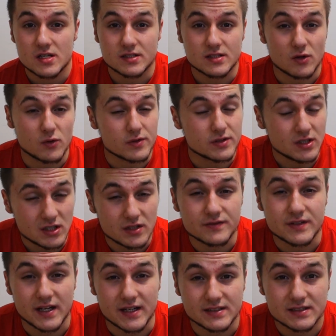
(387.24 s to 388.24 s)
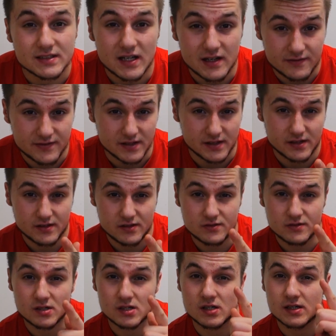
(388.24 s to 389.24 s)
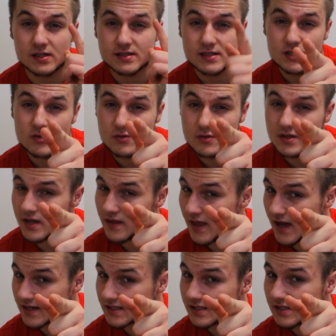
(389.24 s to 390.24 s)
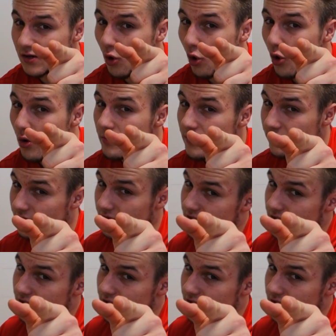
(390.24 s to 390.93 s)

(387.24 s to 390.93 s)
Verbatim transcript: So with all of that, I think you uh, see you in the next hormone